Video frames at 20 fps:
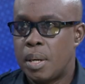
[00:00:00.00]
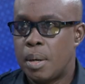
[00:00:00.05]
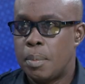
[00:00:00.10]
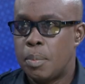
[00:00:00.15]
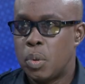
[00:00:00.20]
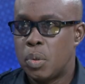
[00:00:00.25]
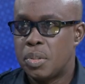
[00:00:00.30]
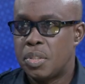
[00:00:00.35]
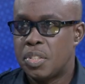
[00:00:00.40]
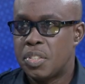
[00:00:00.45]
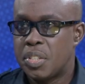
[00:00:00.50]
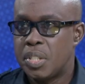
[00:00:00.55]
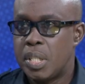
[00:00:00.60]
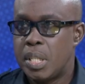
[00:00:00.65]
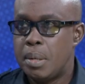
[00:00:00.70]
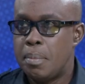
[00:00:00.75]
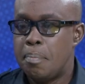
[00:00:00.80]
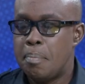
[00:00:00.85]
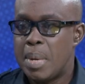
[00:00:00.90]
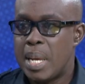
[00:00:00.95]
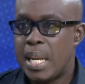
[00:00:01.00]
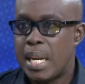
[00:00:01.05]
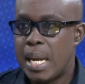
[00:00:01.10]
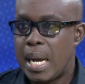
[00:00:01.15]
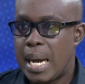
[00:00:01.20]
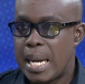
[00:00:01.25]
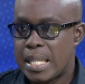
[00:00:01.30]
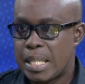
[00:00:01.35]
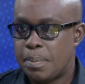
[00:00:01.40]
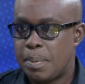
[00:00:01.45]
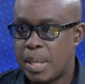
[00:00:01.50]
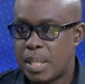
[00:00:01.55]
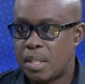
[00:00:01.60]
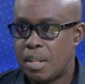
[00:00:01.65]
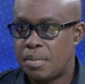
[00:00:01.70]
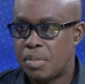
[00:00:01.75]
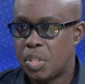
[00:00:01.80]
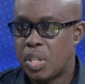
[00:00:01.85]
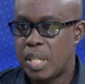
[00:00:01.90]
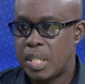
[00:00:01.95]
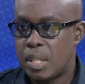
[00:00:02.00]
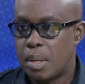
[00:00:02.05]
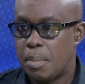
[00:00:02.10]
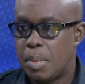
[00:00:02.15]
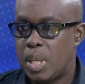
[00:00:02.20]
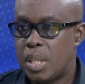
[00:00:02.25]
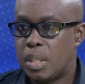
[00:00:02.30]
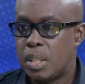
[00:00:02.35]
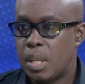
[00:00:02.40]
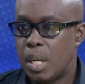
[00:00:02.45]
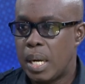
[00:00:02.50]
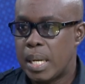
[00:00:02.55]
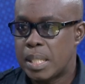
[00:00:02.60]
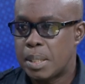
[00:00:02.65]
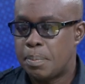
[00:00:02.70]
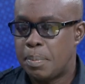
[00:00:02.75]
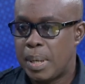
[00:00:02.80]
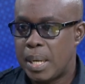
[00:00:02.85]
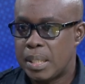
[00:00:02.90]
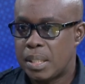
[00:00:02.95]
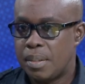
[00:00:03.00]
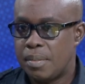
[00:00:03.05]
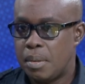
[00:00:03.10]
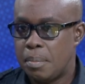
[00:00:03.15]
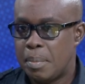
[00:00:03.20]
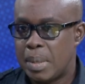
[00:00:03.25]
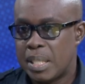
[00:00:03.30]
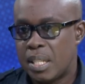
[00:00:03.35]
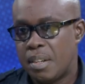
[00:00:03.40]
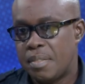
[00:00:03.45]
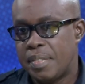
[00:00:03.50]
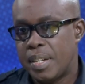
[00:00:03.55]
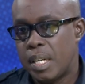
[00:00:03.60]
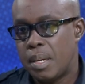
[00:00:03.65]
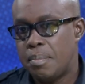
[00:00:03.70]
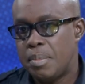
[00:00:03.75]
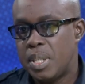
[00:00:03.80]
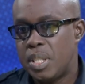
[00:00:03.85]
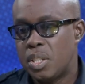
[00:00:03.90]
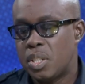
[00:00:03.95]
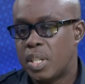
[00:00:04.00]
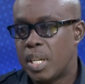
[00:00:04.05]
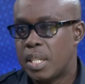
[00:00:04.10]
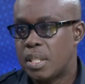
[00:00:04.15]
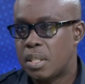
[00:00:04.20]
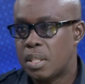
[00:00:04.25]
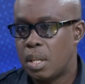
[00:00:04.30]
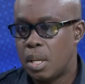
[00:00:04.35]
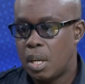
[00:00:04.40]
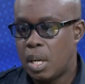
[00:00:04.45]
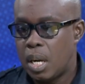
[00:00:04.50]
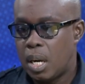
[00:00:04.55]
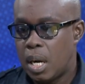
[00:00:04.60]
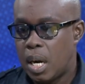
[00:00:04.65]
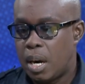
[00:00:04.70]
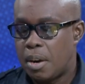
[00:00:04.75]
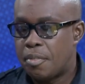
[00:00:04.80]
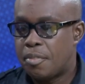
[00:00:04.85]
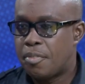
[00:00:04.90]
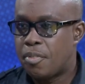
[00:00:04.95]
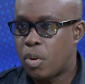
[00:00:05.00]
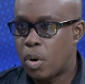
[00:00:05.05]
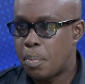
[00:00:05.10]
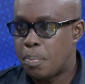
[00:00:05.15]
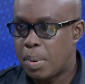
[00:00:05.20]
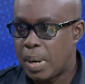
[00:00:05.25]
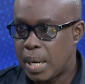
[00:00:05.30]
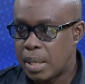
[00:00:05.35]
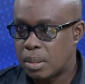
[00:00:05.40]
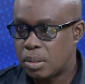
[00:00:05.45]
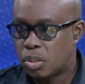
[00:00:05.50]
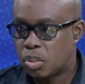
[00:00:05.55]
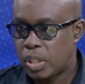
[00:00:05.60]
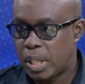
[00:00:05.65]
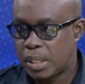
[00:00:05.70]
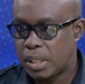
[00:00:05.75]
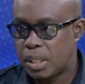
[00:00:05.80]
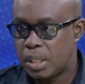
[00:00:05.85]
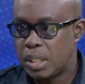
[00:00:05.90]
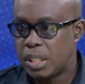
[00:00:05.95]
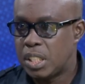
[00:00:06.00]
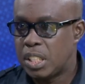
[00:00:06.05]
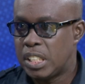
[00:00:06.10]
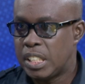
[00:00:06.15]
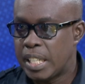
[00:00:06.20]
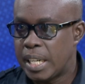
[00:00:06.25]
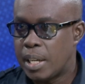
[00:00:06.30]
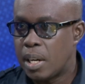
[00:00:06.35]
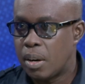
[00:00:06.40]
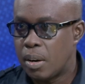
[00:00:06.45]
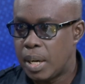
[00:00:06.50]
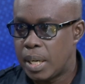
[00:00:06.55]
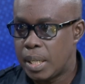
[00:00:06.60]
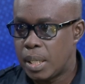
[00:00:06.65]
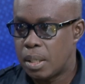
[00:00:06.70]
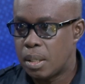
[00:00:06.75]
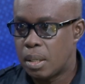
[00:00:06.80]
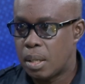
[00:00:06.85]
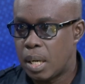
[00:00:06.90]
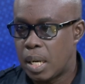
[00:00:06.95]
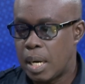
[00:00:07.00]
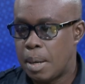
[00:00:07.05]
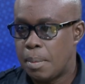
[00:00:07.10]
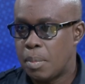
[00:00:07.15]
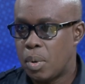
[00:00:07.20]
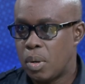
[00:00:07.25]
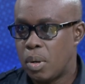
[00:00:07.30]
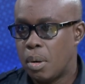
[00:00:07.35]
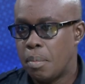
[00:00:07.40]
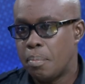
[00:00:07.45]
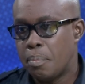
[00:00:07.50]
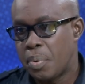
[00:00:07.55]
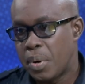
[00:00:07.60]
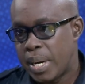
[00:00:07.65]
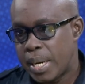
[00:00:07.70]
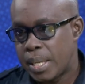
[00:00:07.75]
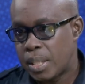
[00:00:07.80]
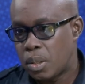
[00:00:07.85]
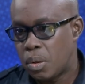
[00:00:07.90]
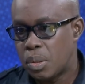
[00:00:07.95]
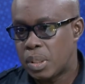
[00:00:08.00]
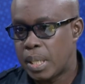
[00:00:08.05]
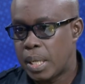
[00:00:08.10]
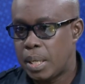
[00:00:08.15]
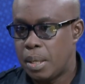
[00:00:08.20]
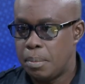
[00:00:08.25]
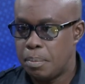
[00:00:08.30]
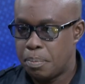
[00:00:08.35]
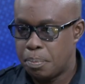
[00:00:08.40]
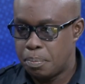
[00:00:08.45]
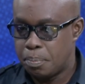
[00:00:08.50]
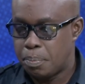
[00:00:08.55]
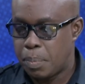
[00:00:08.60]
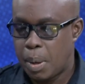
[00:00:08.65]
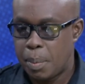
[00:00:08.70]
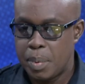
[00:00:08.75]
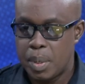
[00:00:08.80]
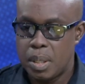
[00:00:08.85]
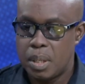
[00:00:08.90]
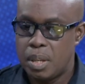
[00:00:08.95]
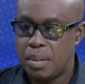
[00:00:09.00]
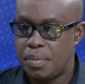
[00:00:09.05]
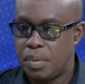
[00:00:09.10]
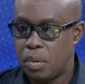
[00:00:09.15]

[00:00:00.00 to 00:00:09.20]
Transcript: are about three main aspects of traceability as part of the matter of fact, the ministry has a four-pronged strategy generally and right. I'm going to break it out and then probably, if